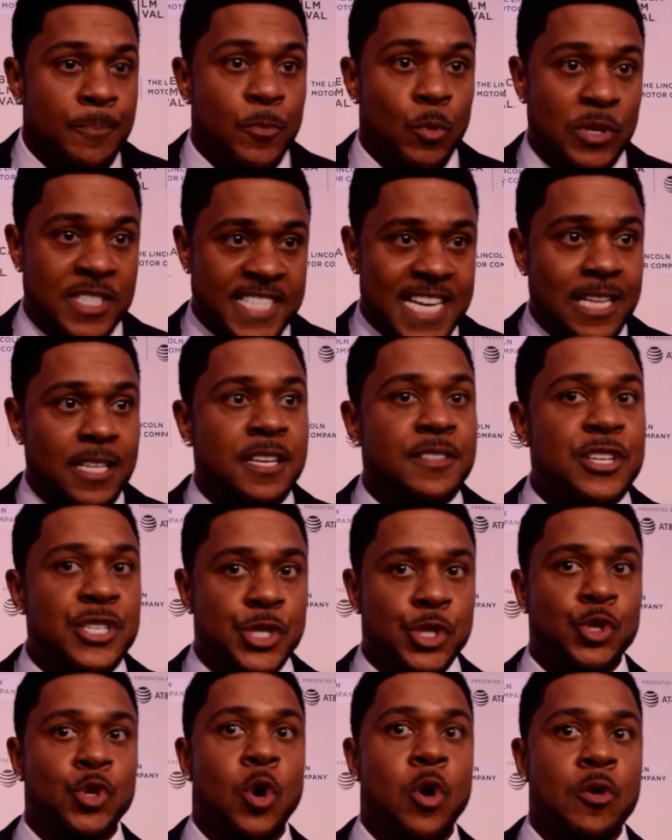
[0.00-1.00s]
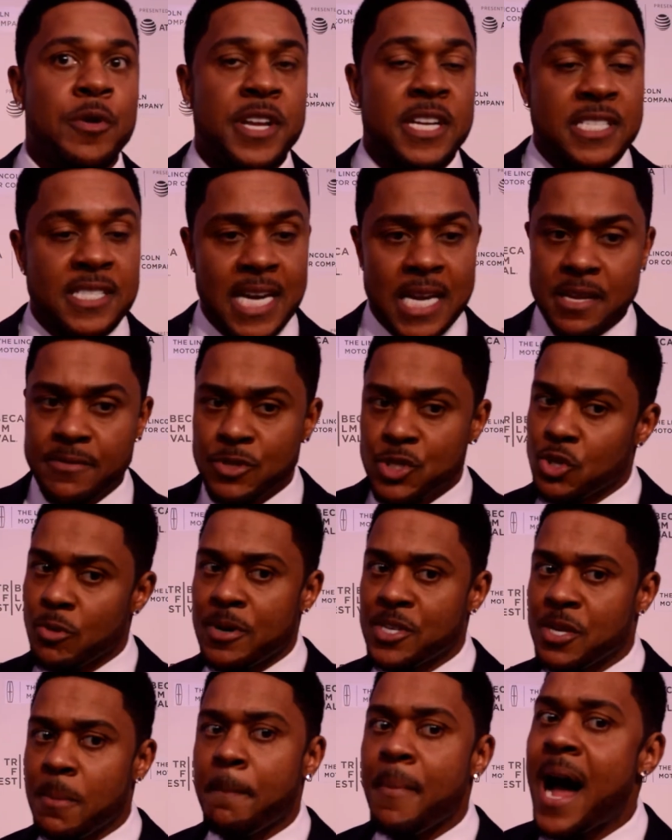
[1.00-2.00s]
We're telling this story, and it's not even so
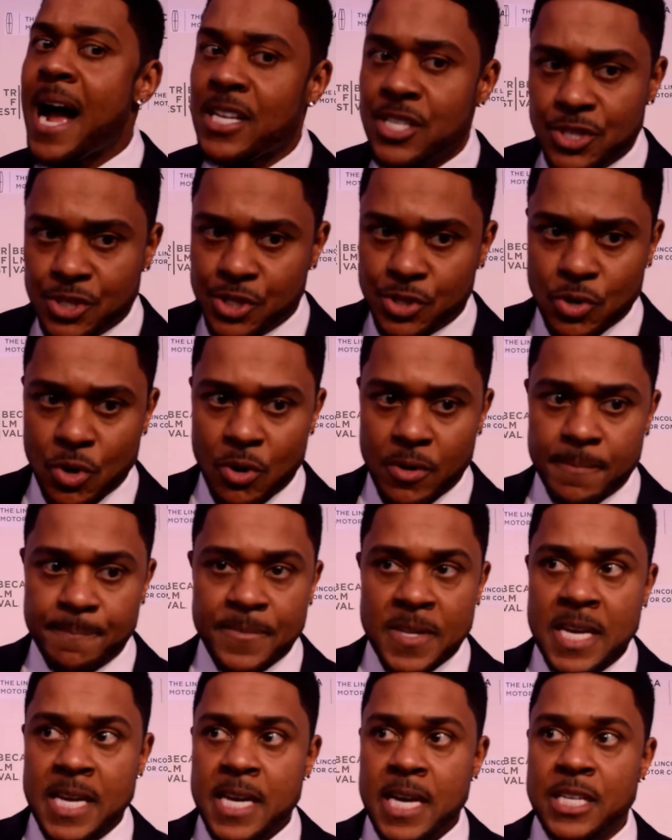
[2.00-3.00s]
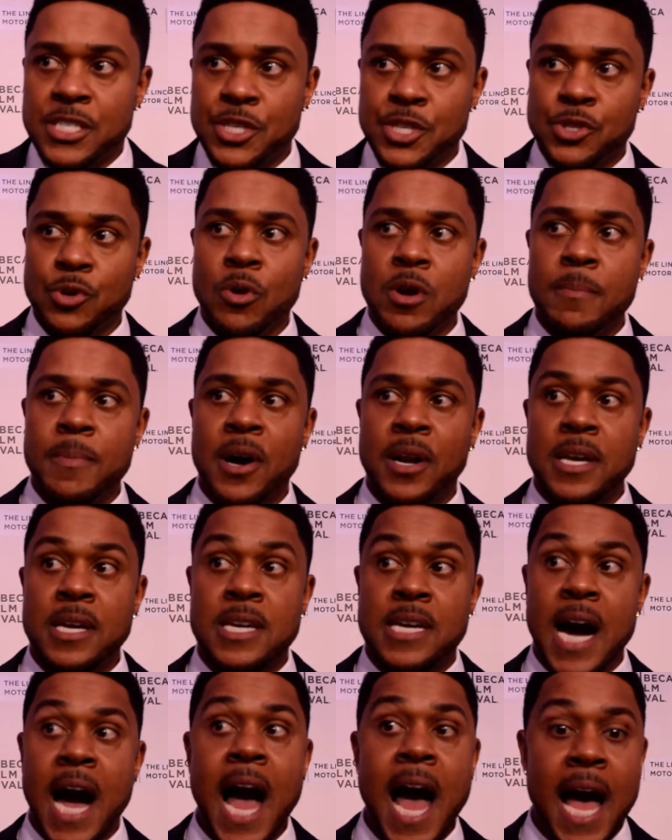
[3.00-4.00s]
much a boxing story. It's a story about a
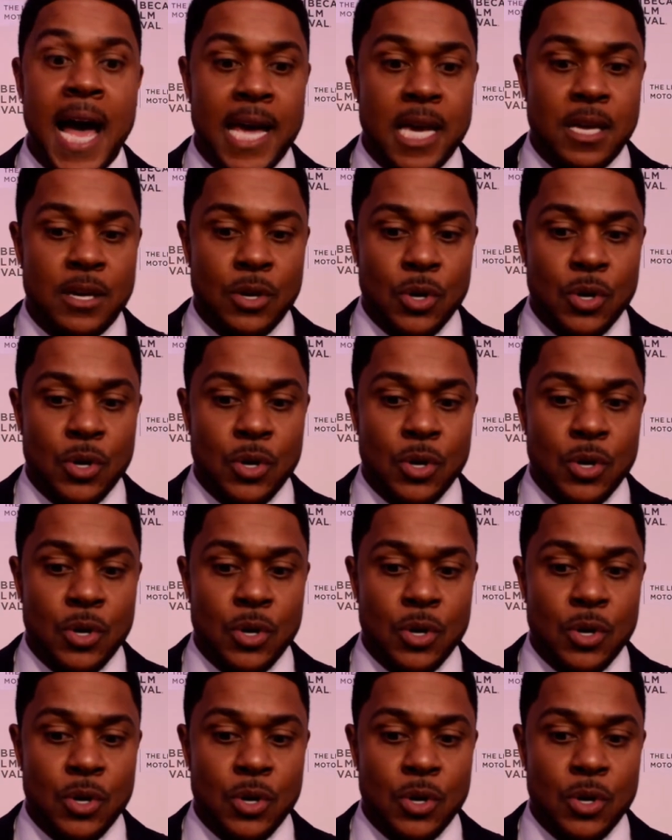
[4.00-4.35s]
guy